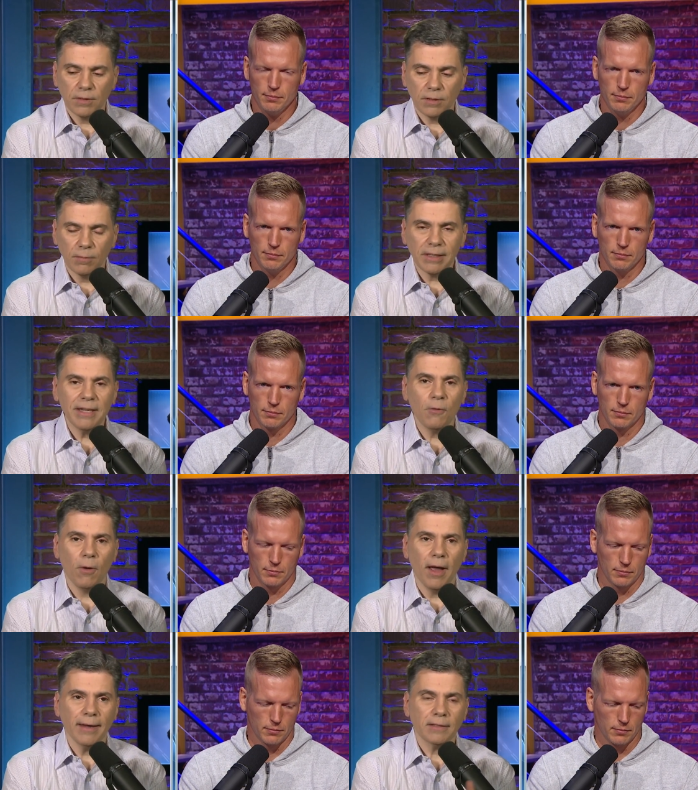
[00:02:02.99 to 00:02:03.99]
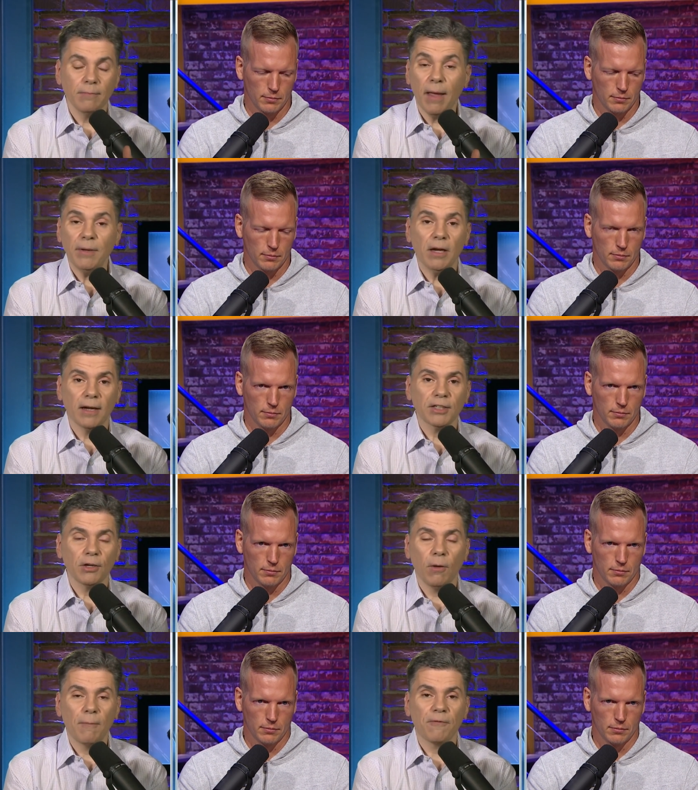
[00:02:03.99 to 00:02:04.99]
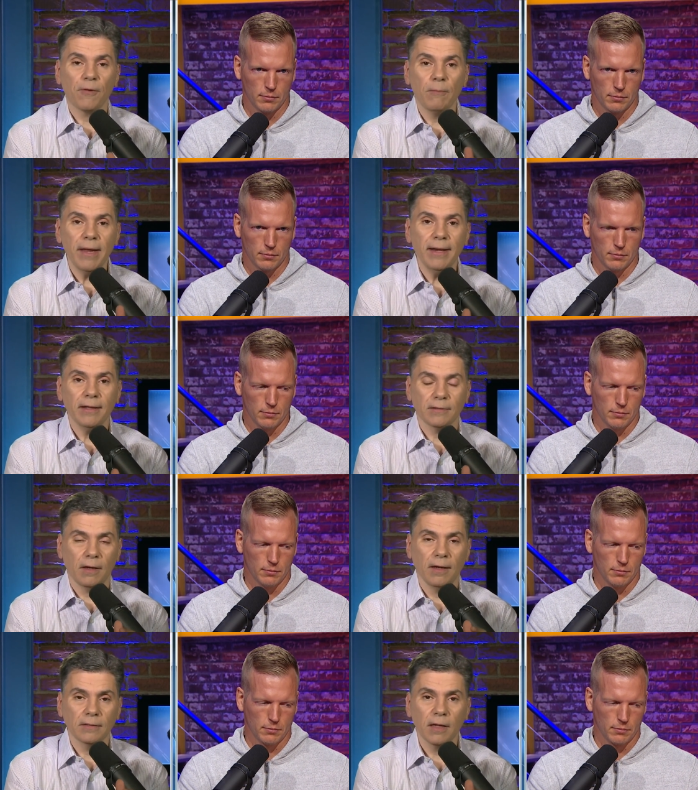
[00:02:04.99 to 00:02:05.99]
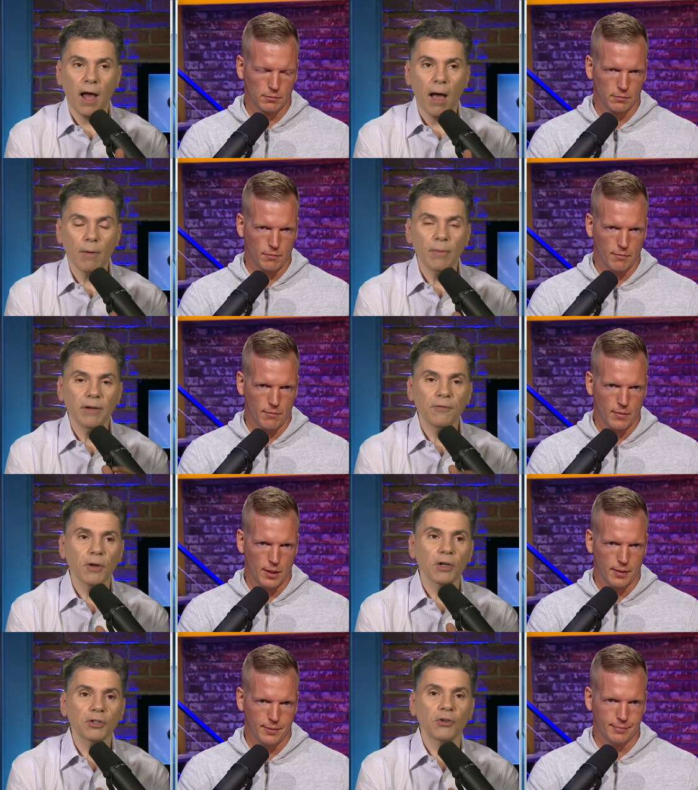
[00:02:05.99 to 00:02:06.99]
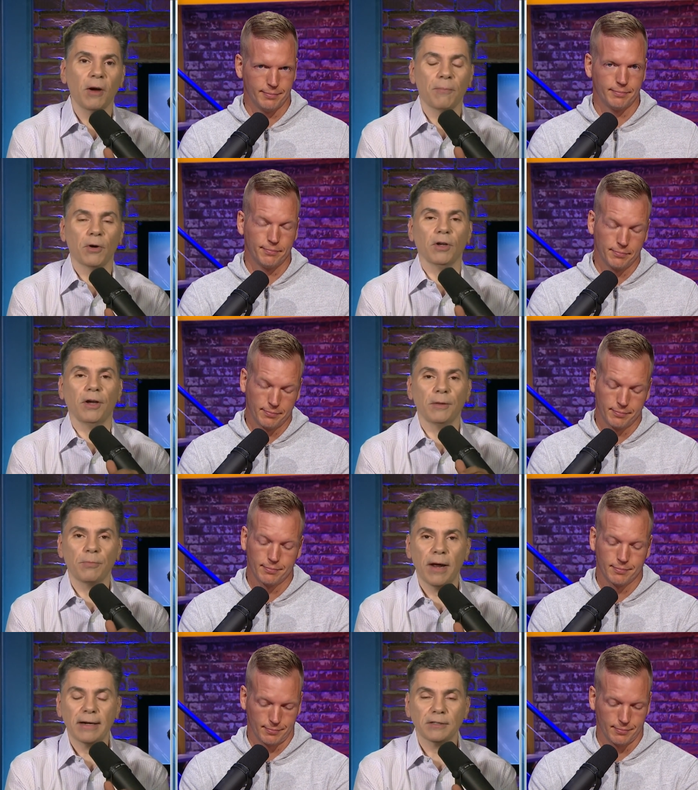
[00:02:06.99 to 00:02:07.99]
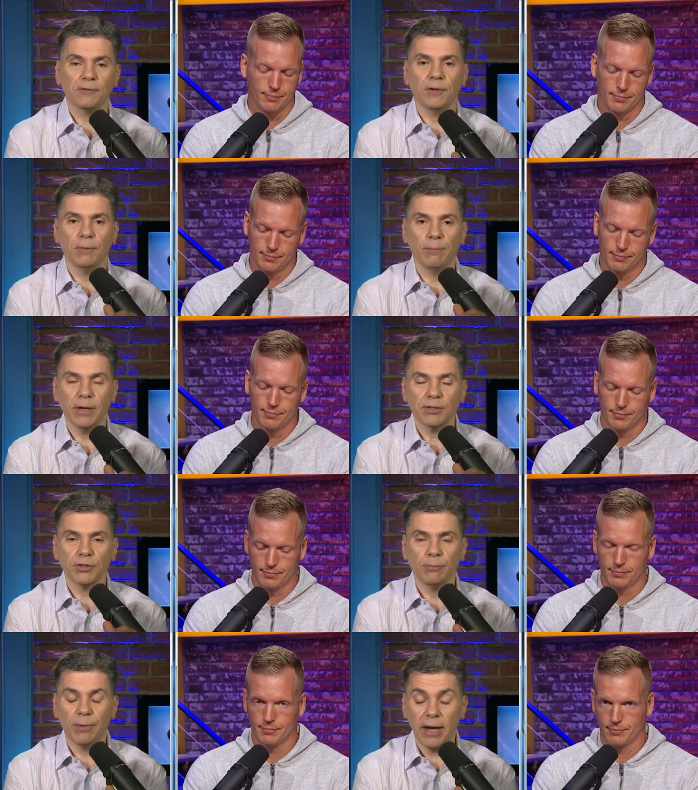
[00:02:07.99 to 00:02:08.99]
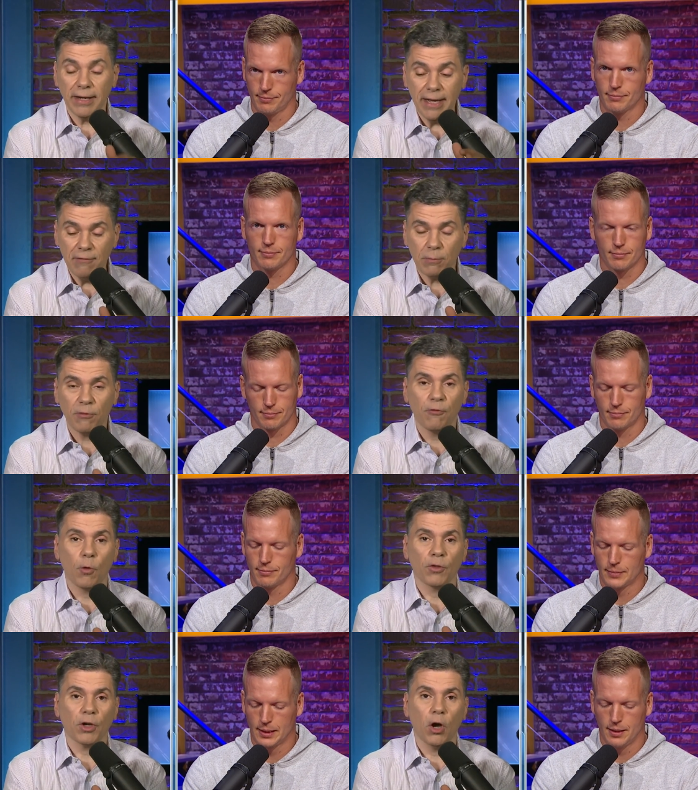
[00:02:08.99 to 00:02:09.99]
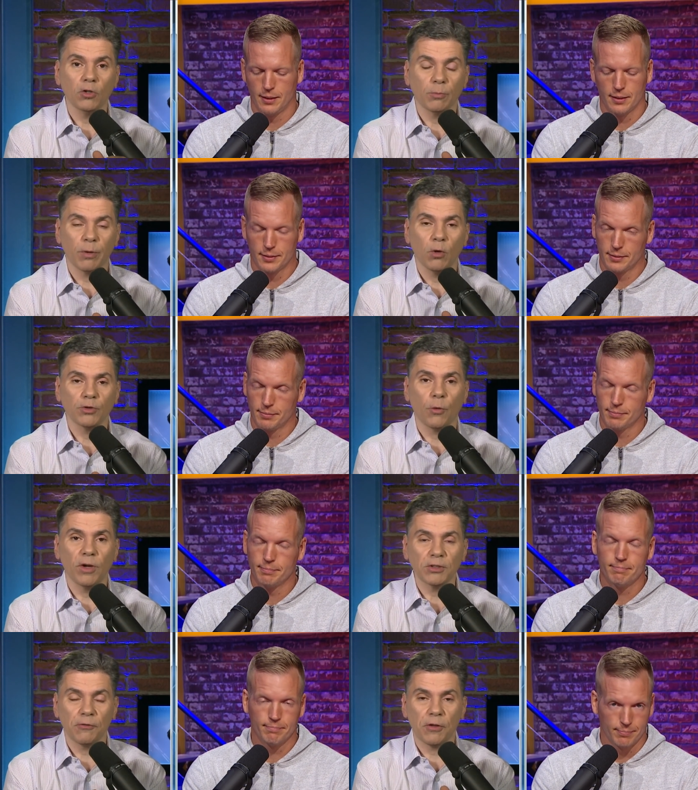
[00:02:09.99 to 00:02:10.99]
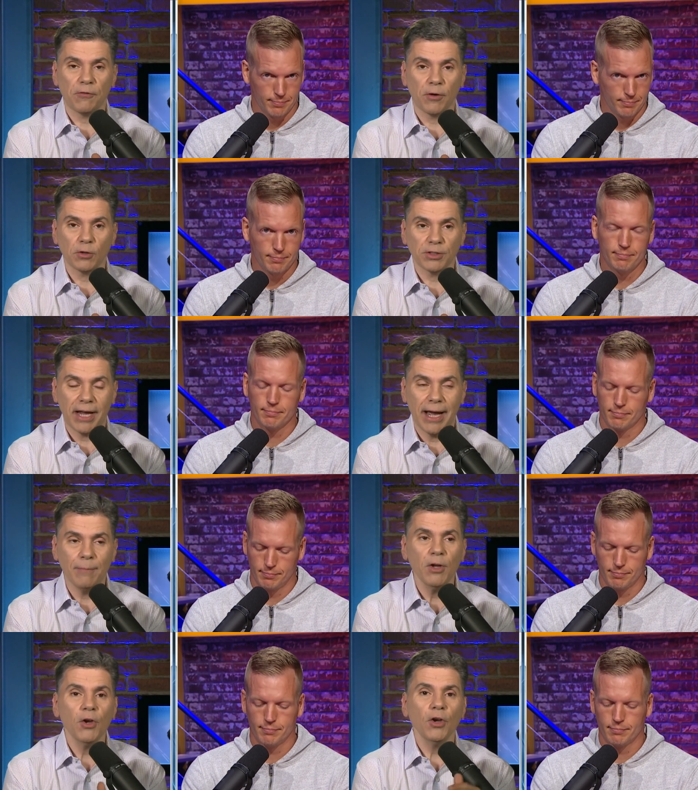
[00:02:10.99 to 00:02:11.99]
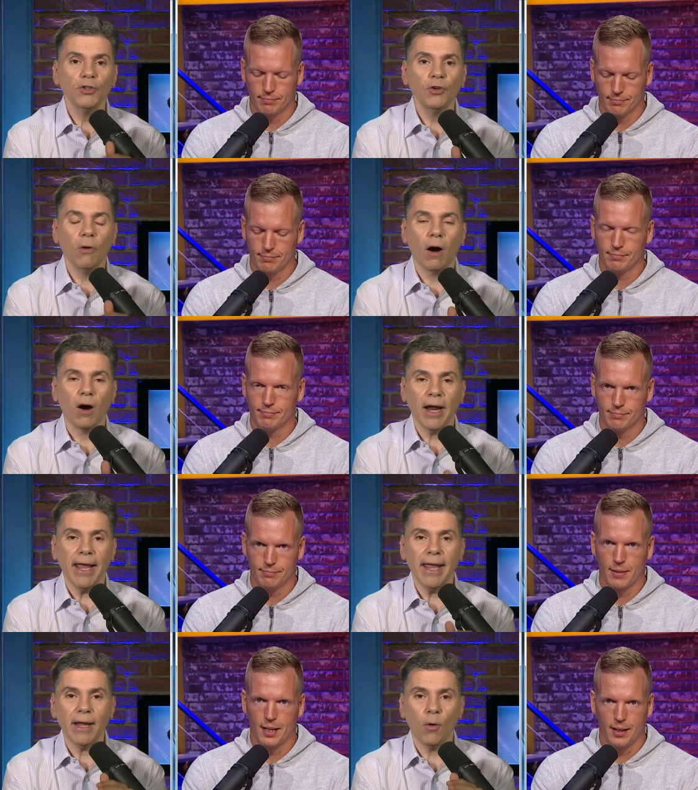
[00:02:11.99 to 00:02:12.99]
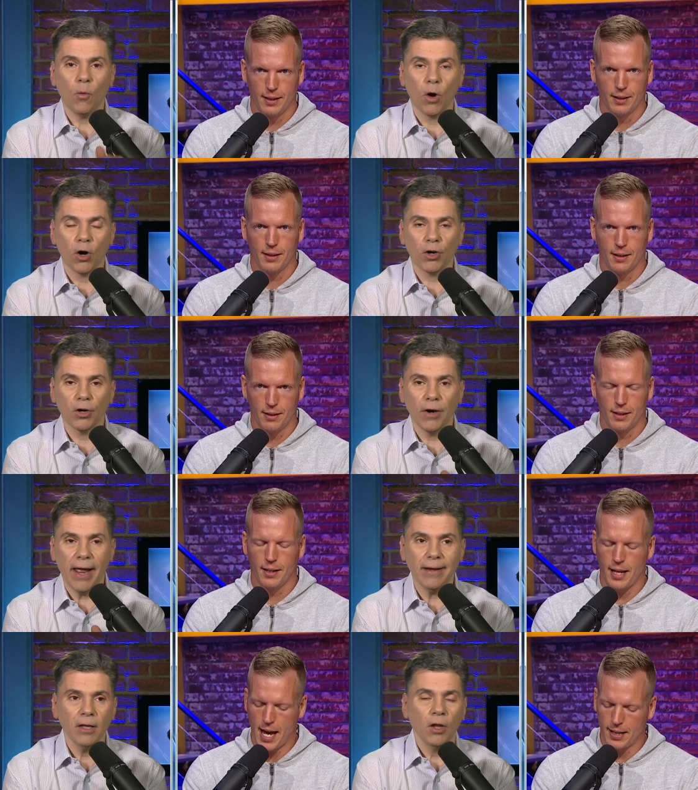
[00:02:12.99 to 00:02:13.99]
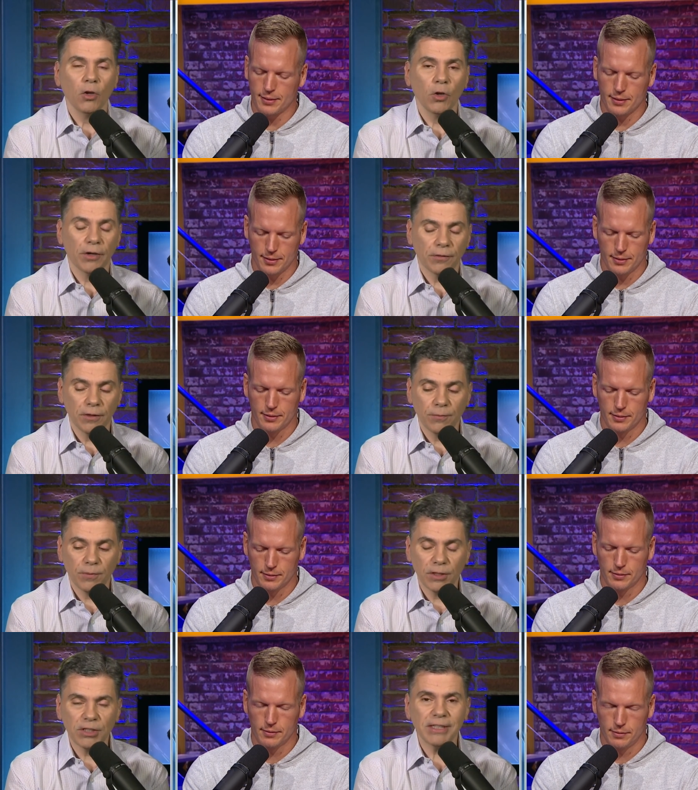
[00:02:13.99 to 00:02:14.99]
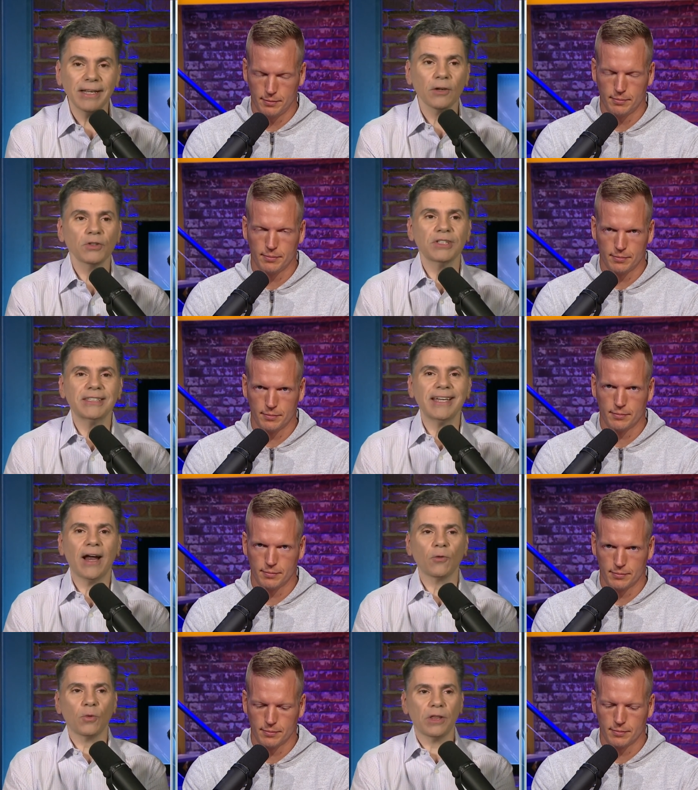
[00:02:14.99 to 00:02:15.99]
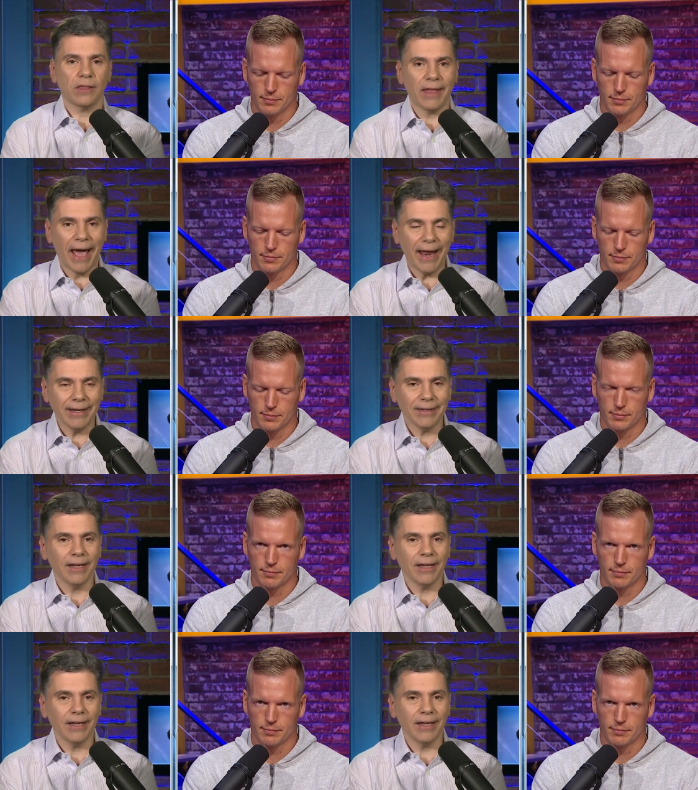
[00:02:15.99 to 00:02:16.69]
Speaker 1: some leeway to maybe not show up for meetings on time. I mean, if you're going to show up early on the practice field and bust your butt even before the coach blows the whistle for the first time, you are a worker. And yes. look, the the Steelers dealt with that